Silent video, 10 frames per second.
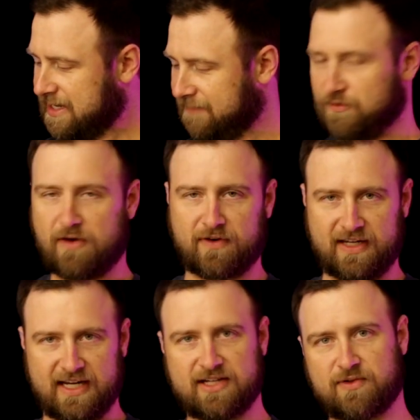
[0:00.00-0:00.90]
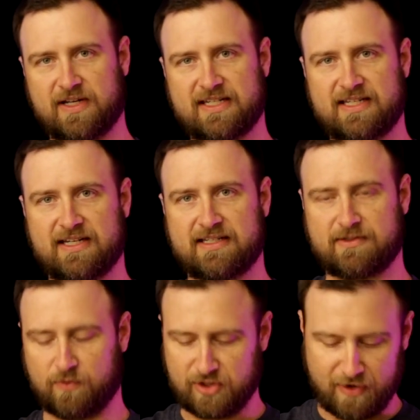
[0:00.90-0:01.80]
If you ever get into an
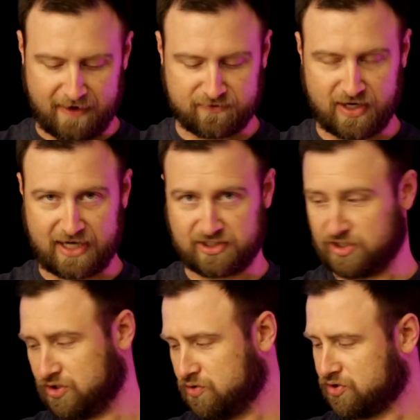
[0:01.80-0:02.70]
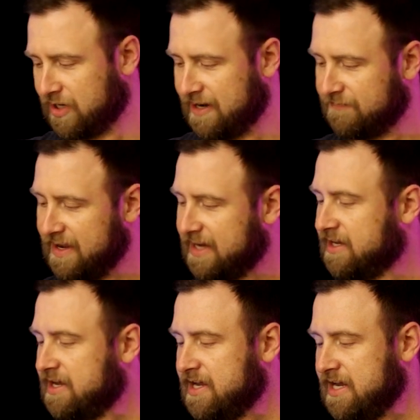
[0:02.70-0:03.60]
instance when you have to actually use your
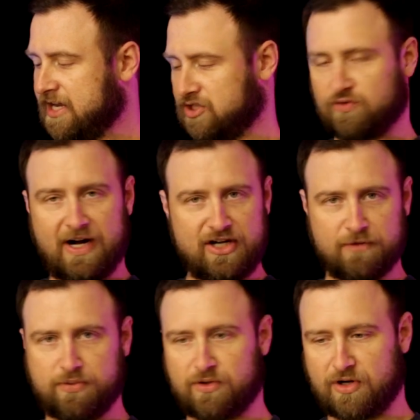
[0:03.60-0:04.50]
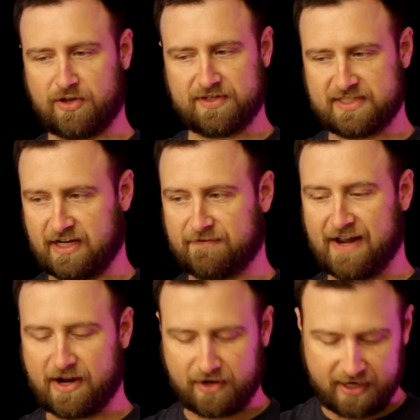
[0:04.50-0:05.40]
IFAK, it's great, you pull all this stuff
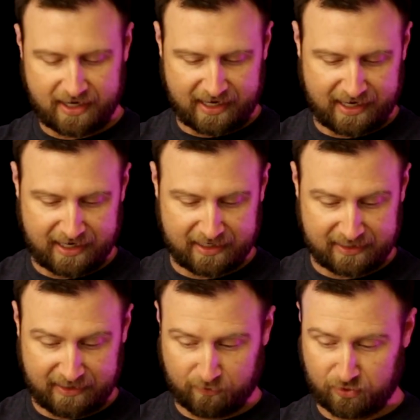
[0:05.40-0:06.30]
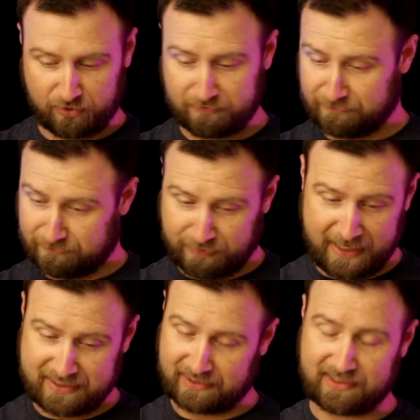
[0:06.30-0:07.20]
out and it will
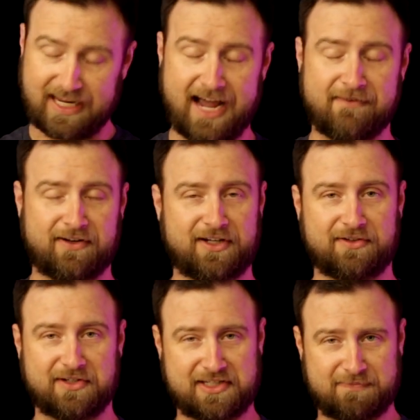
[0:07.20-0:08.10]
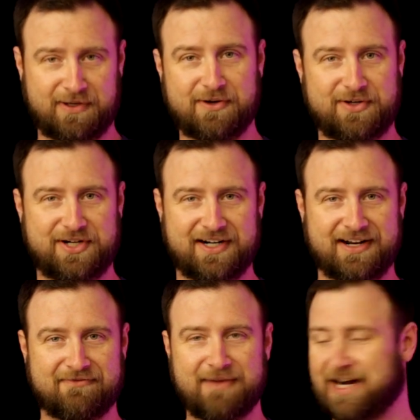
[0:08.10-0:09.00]
basically have a little explosion
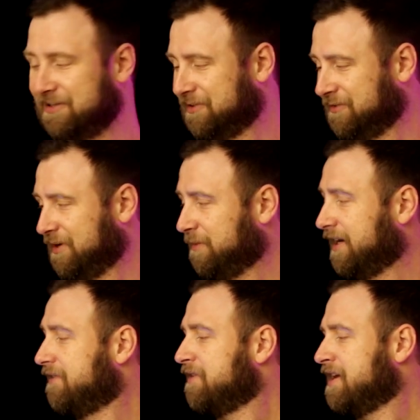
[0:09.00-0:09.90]
of medical equipment.